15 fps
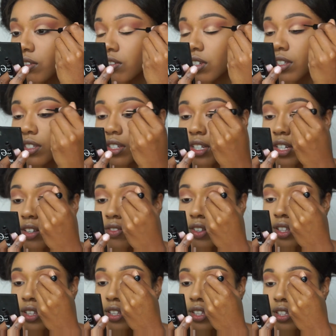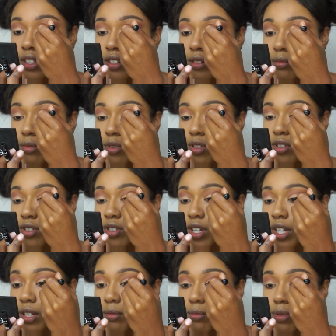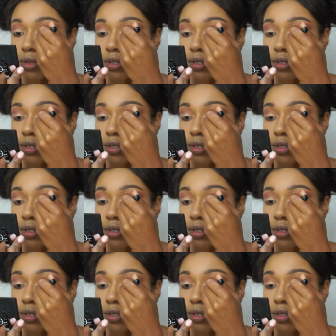just to give a little more shape.